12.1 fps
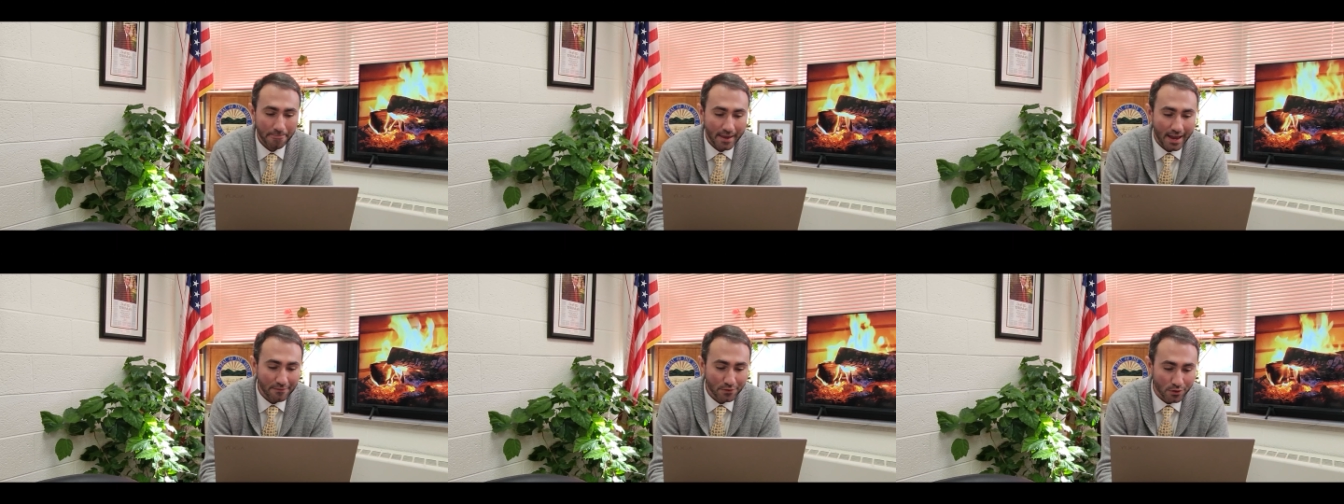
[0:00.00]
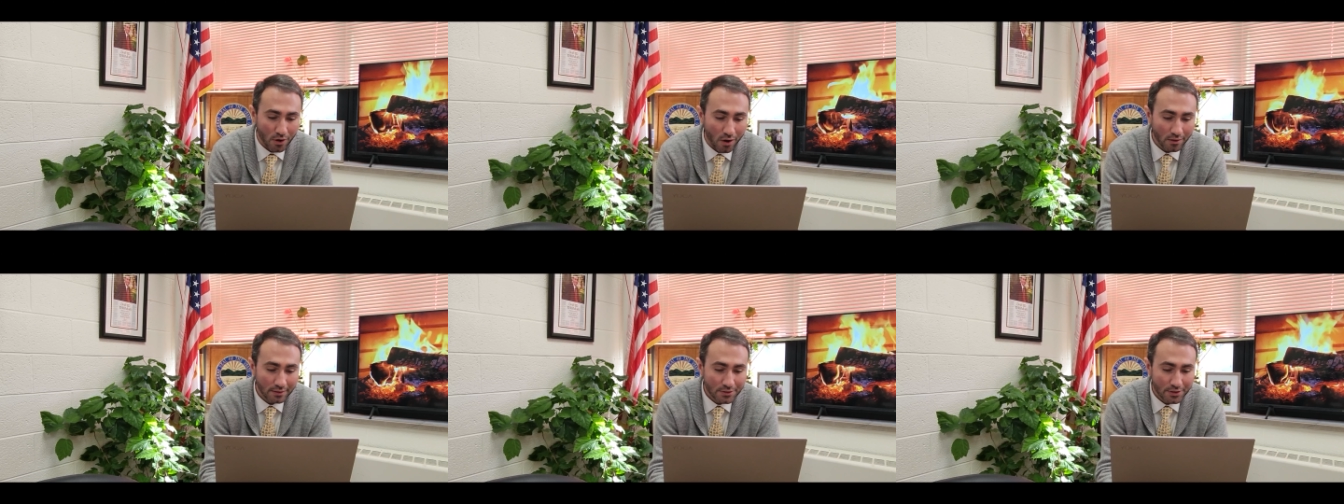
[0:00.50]
After
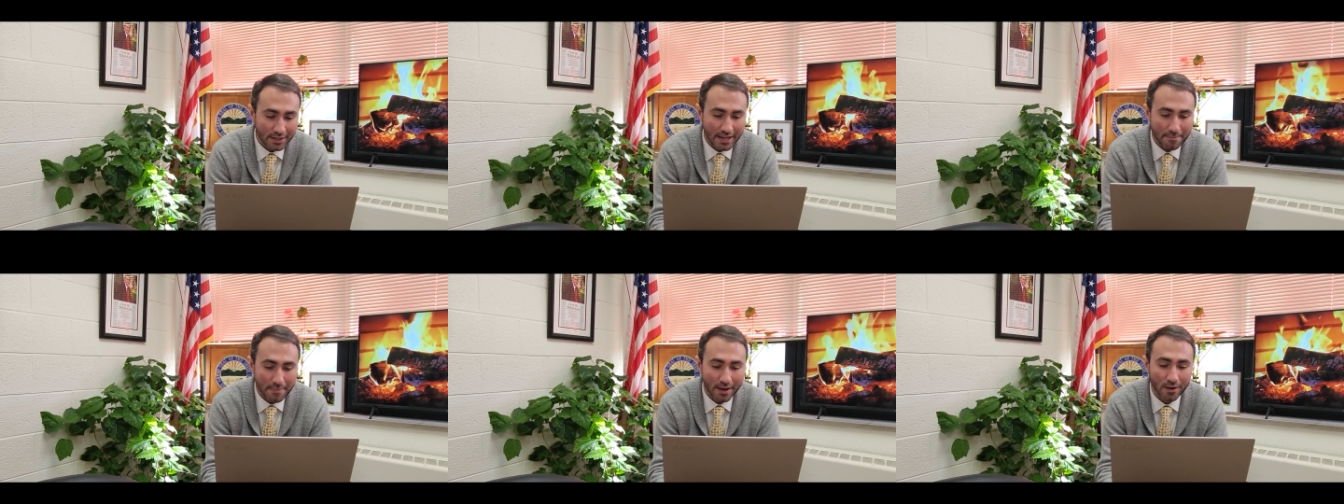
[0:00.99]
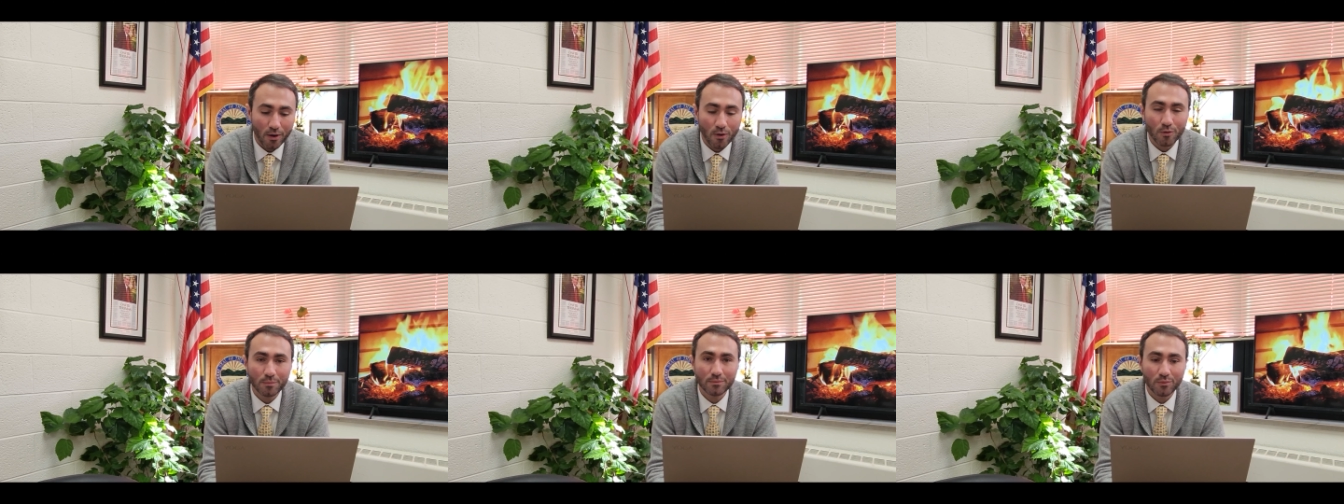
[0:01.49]
college, I came back
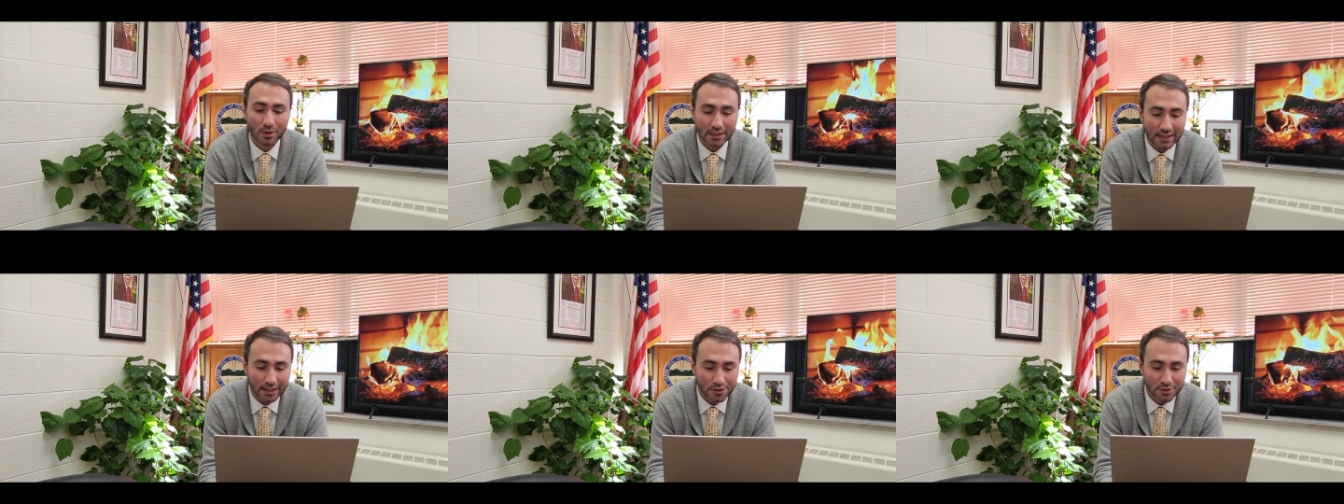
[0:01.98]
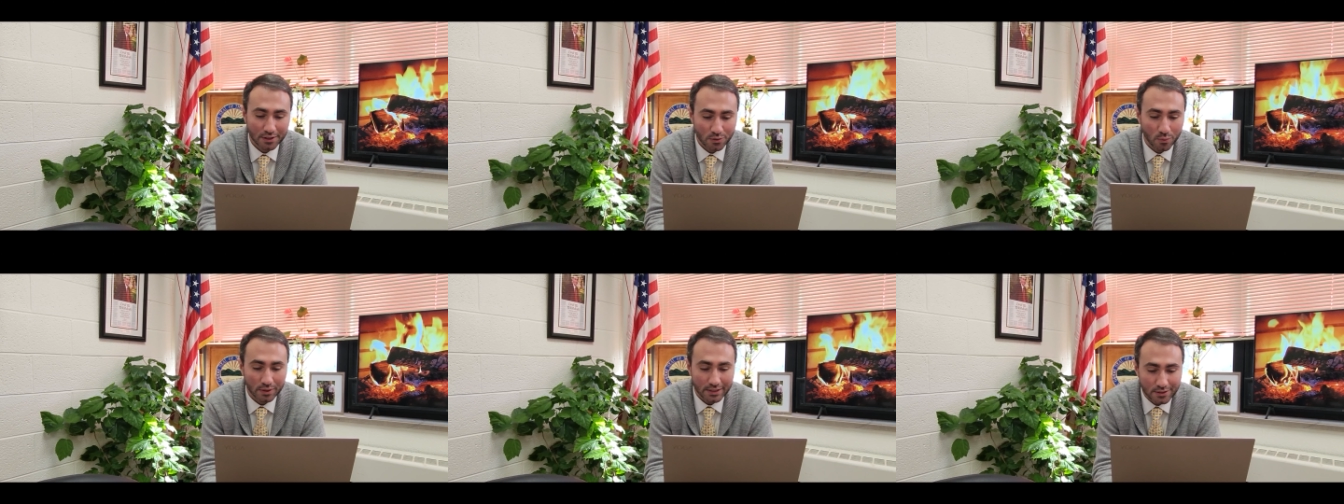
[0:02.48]
home, won election at
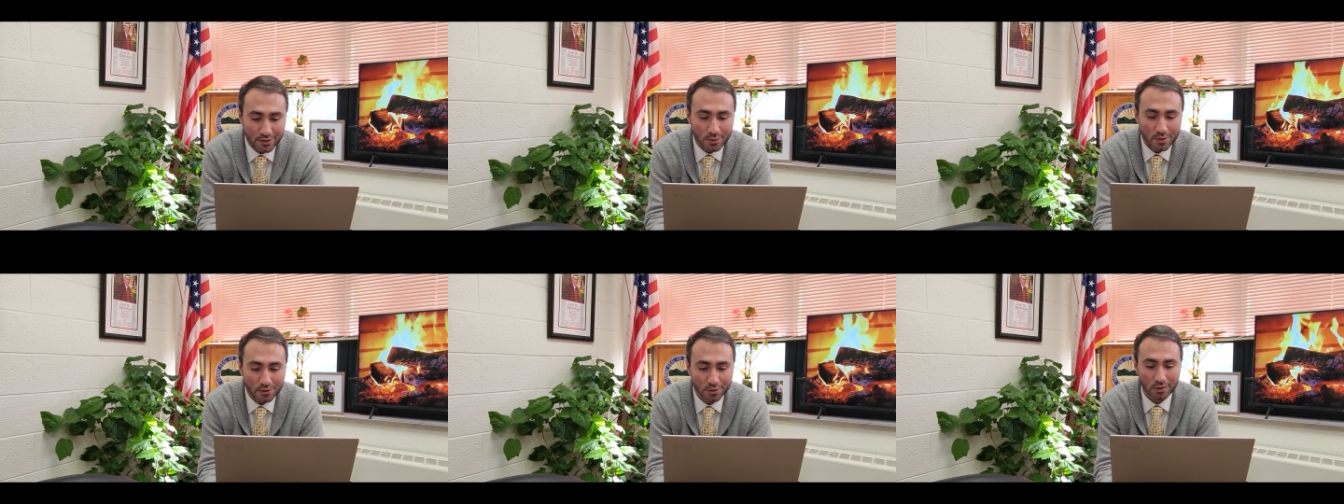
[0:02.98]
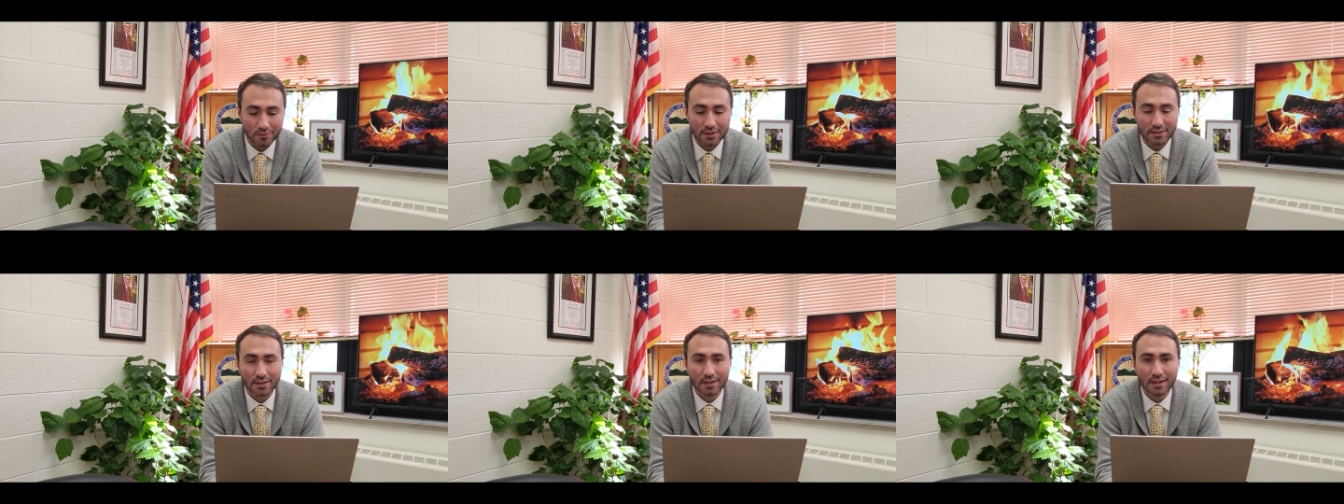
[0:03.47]
22 to serve
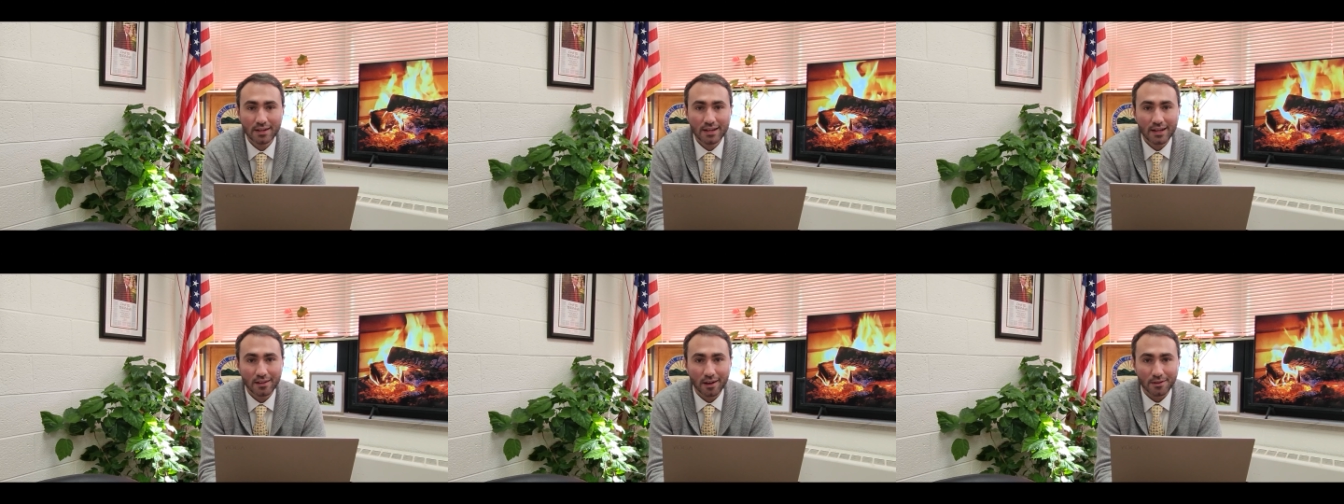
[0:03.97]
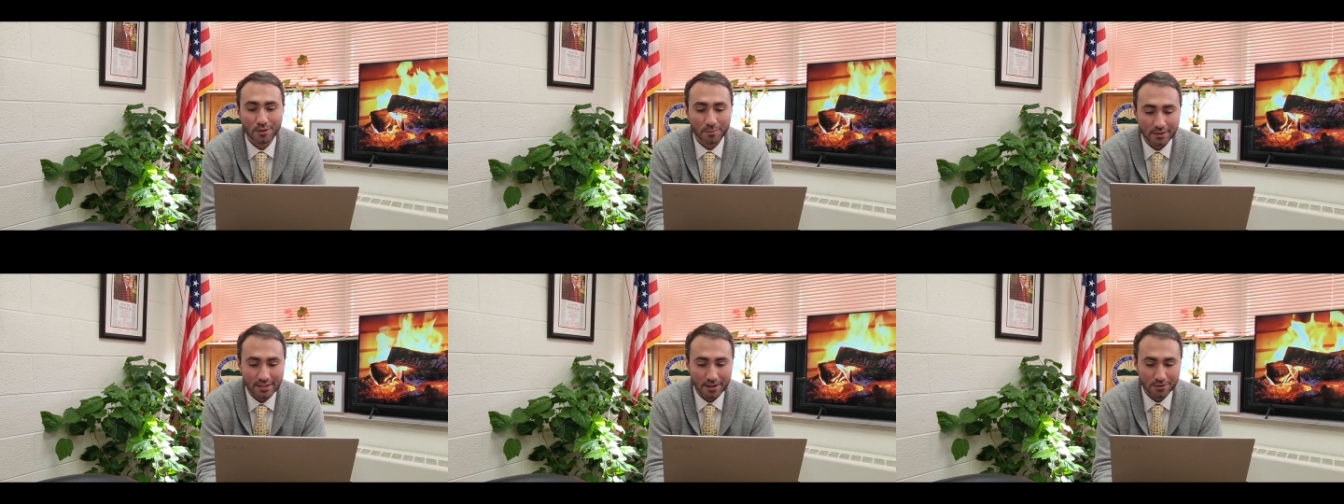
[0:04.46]
as an
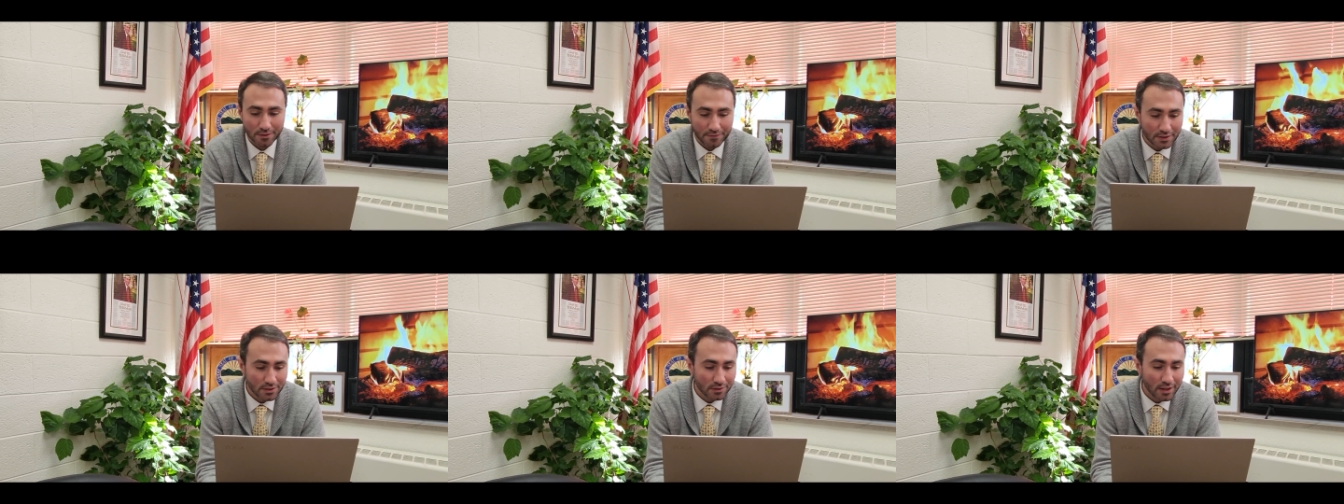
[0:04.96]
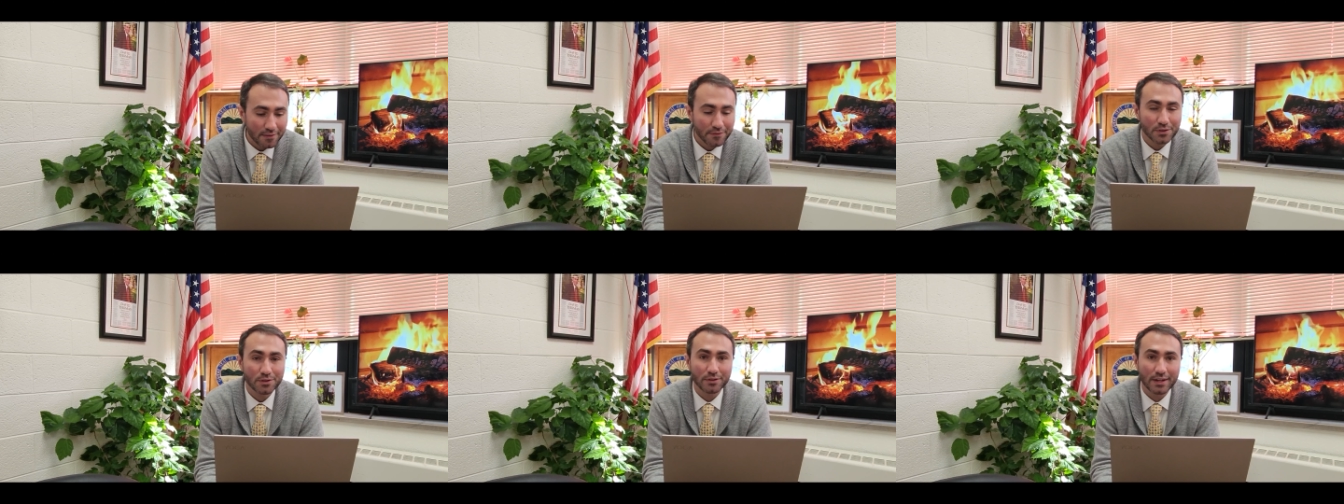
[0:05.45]
Austinburg Township fiscal
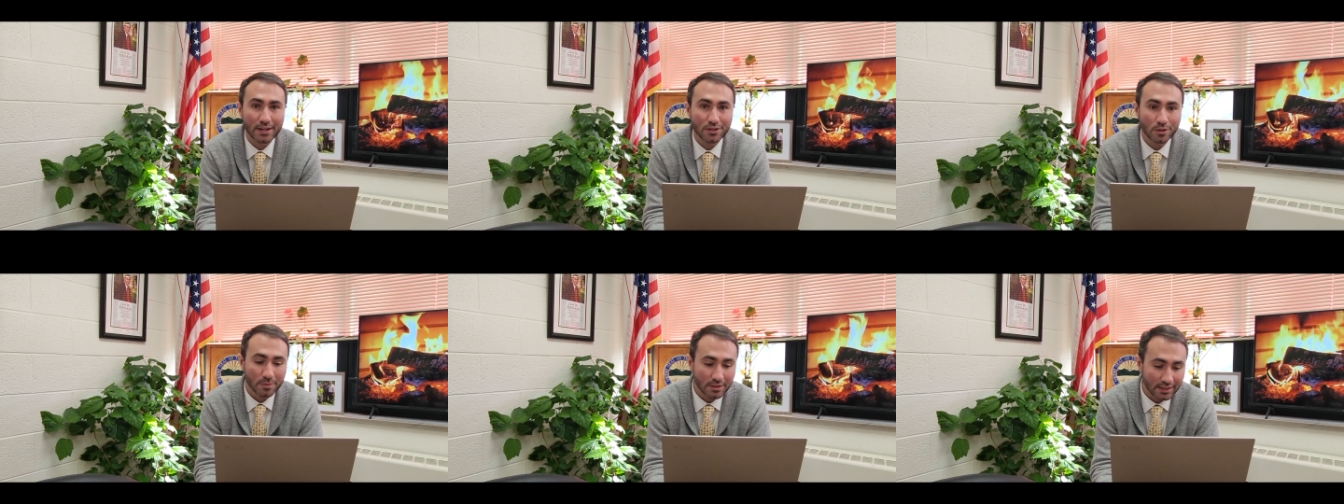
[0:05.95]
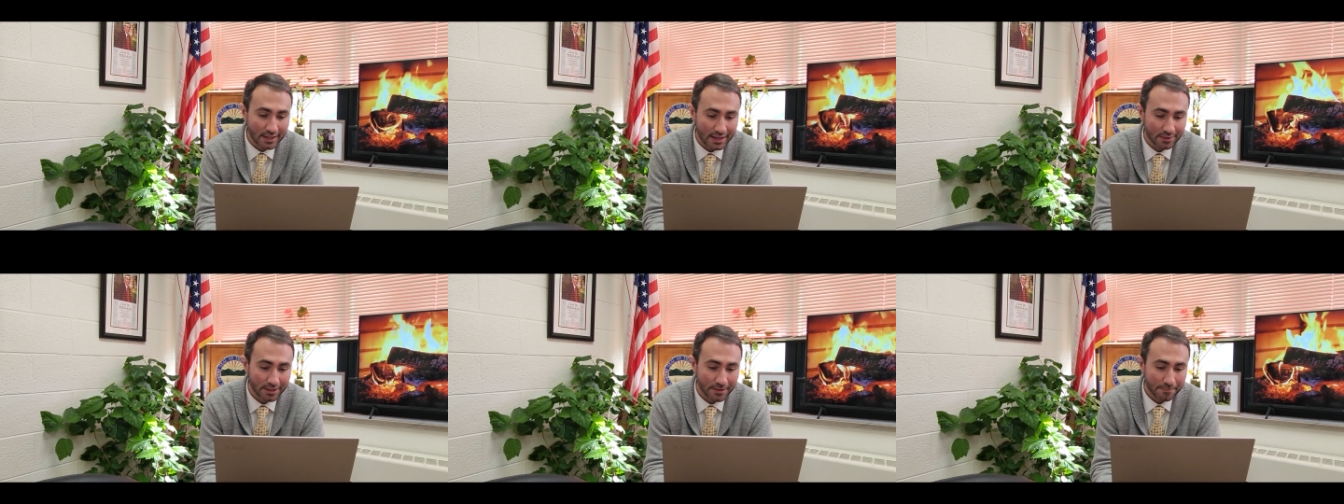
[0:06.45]
officer in Ashtabula
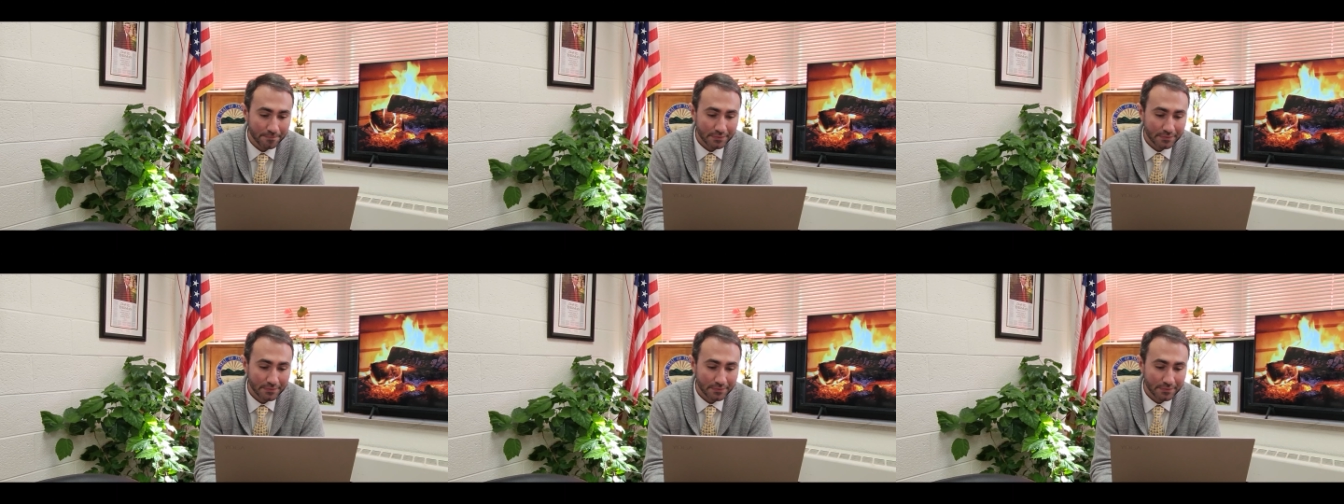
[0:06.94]
County.